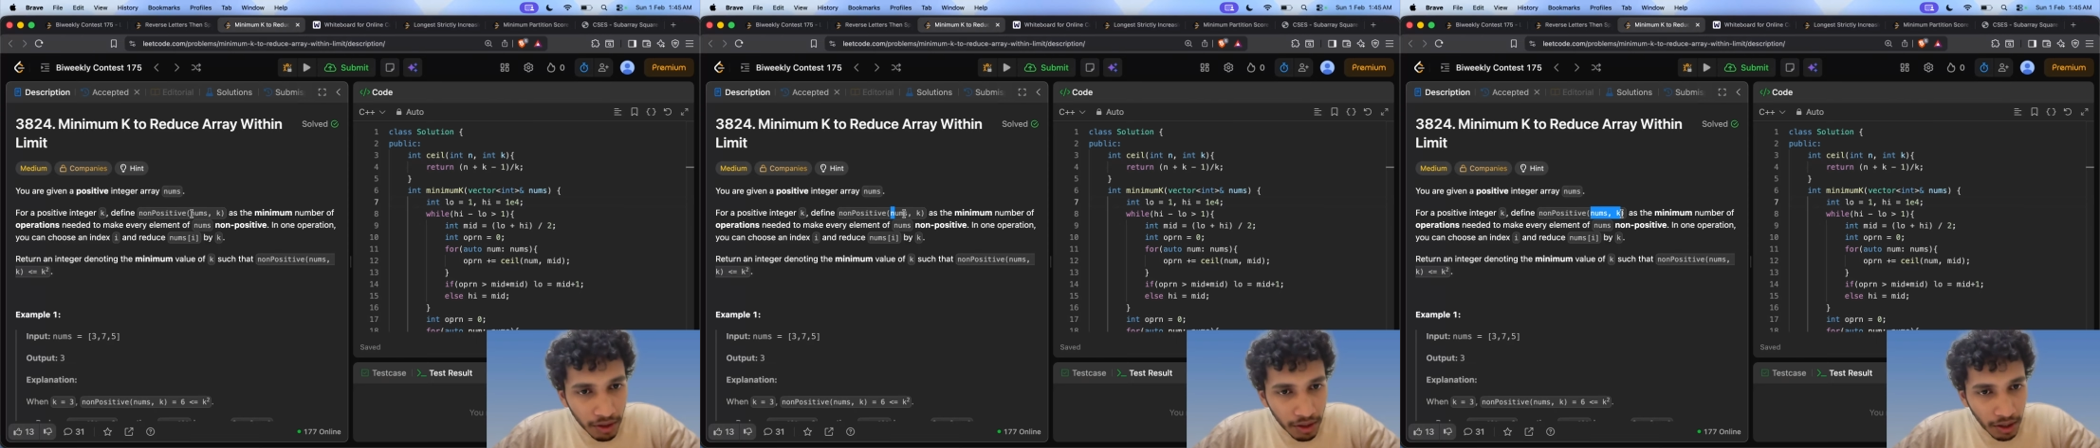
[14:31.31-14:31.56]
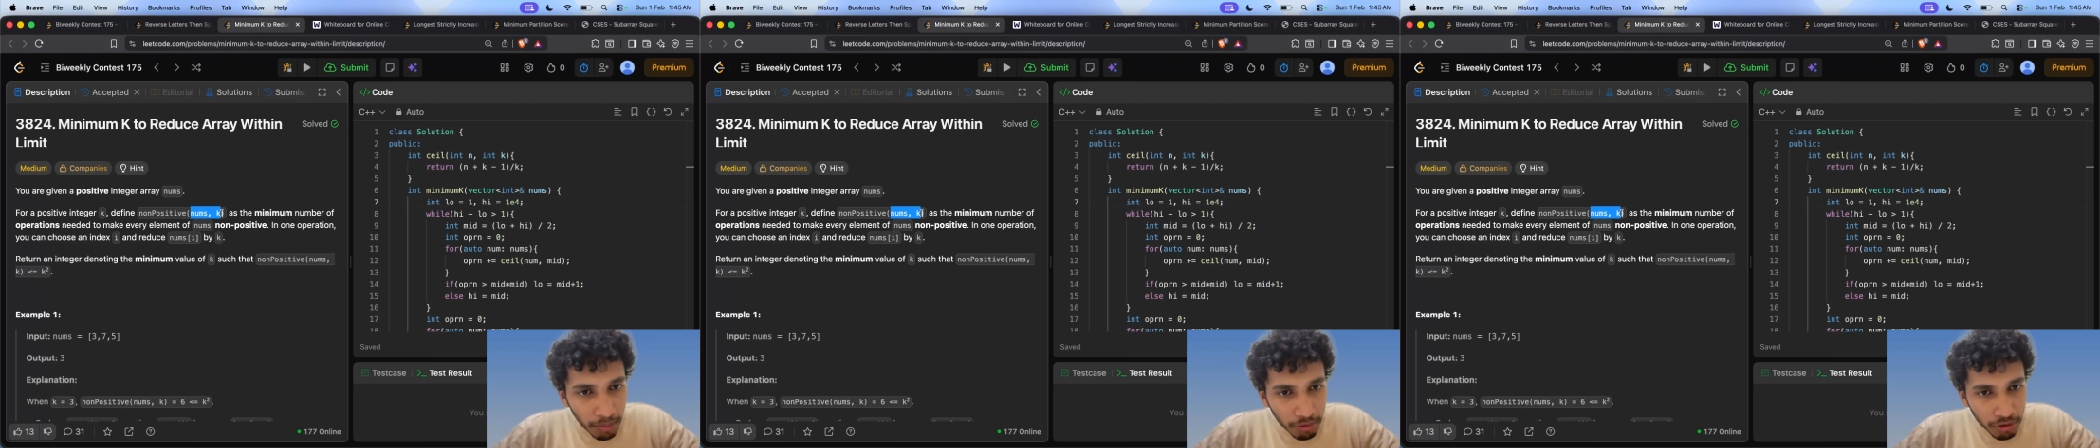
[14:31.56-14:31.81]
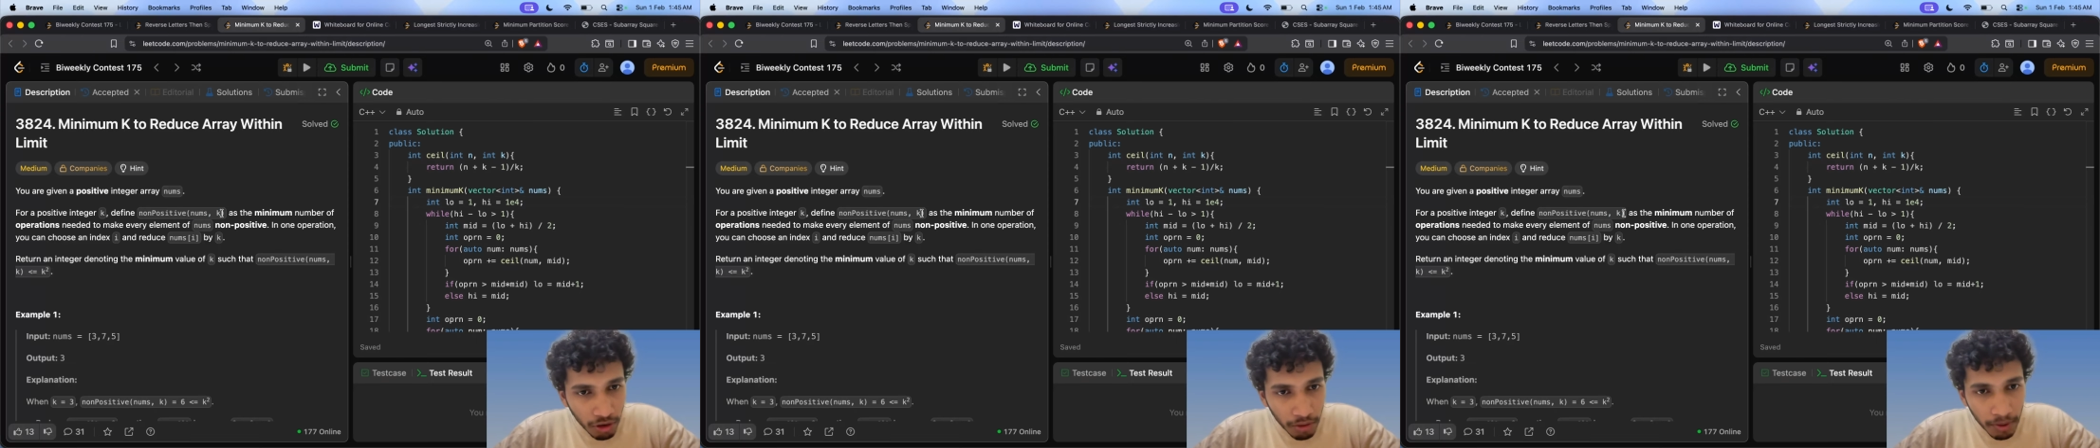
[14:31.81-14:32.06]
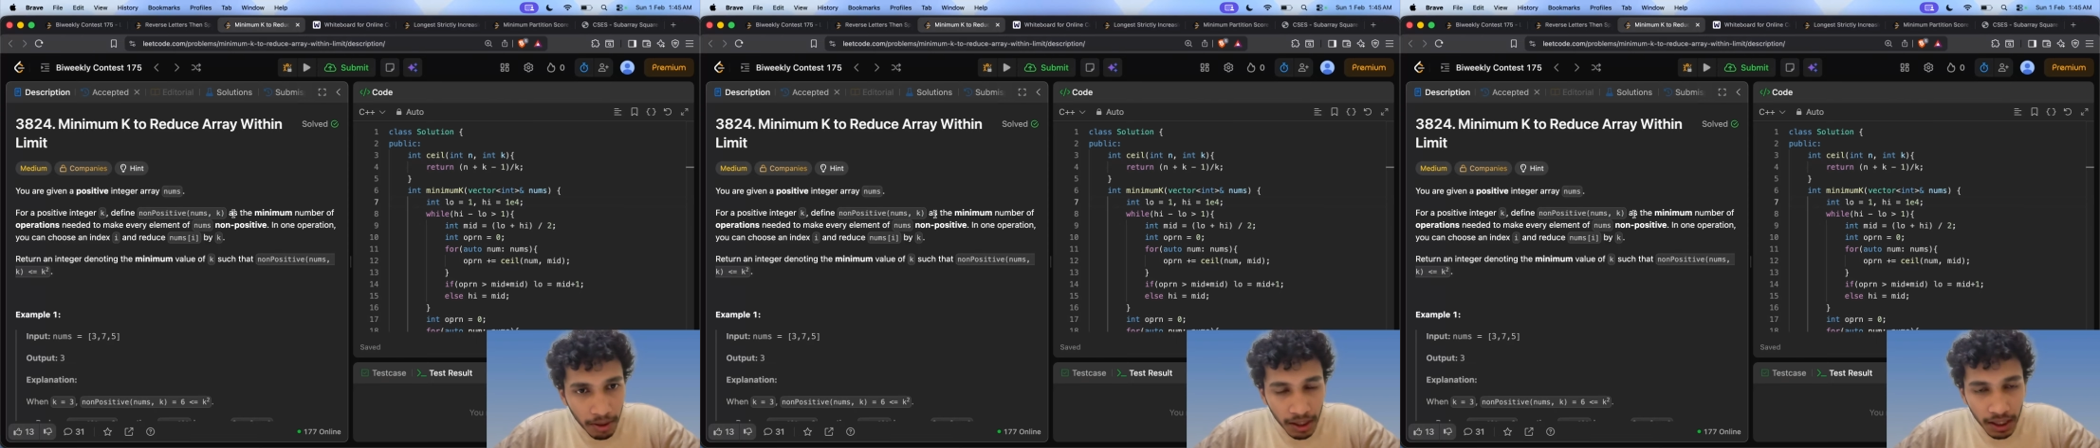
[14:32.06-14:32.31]
nums
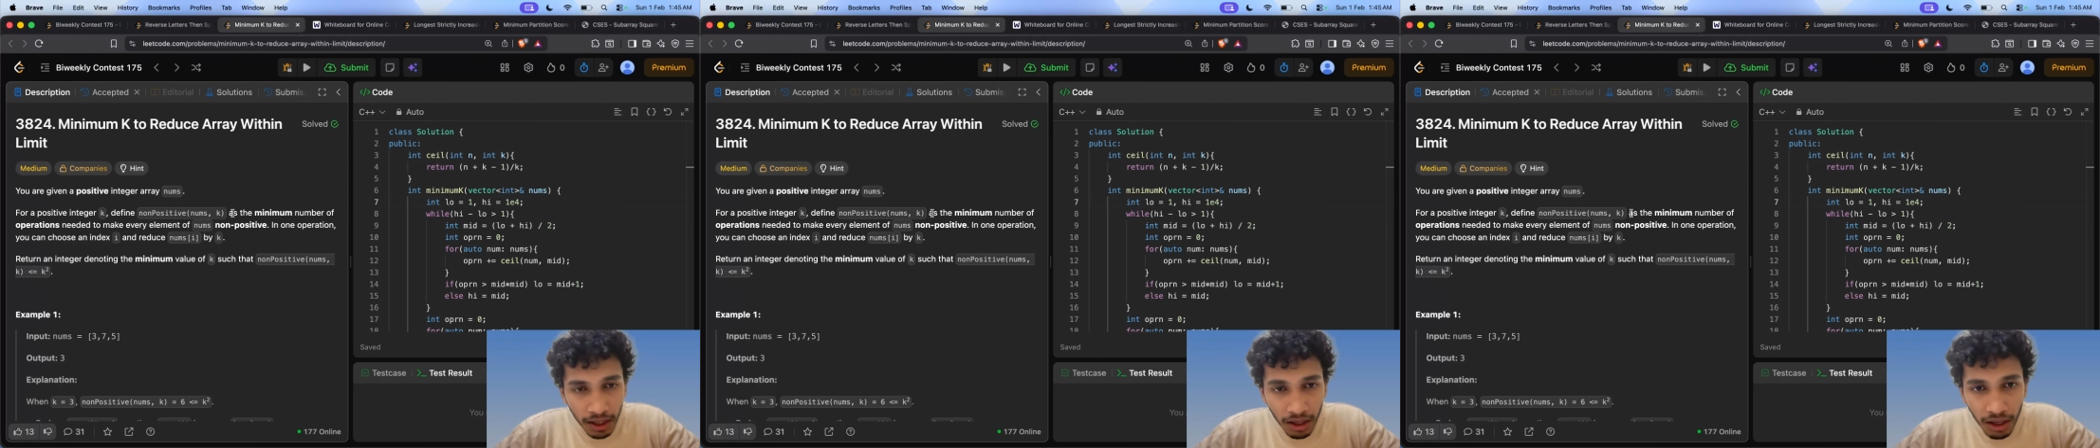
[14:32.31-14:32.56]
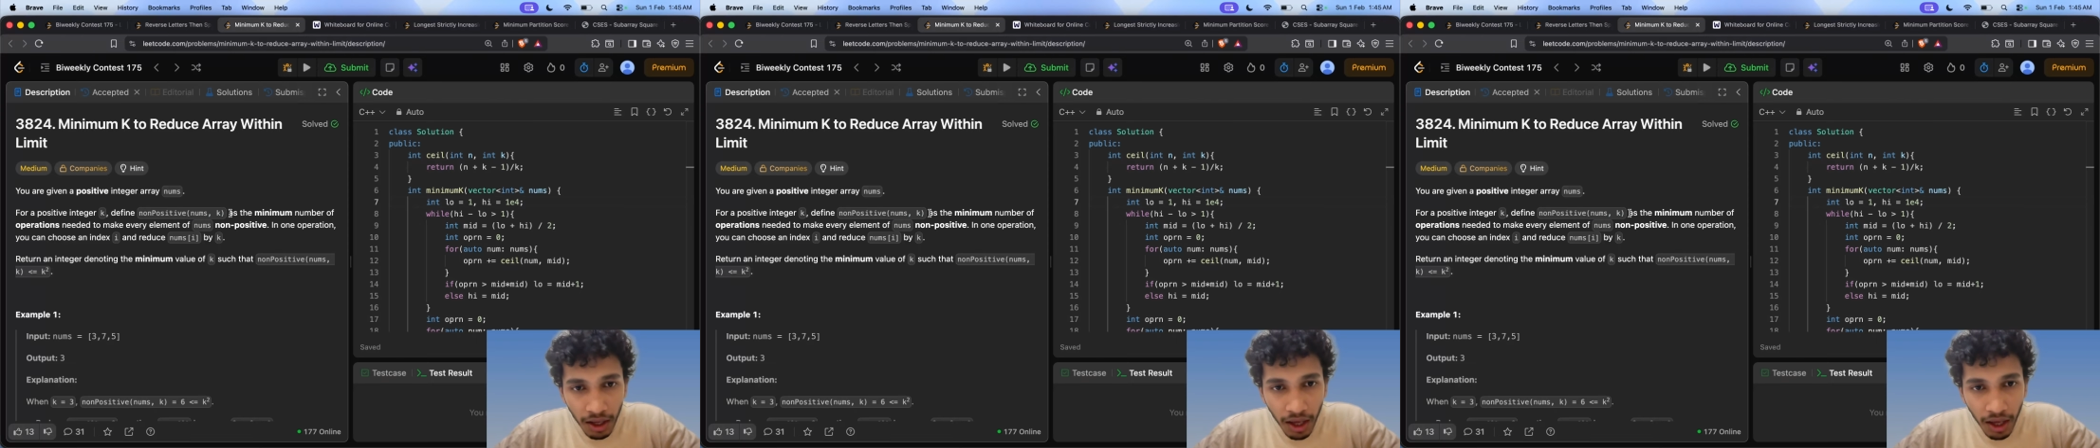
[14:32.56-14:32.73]
comma k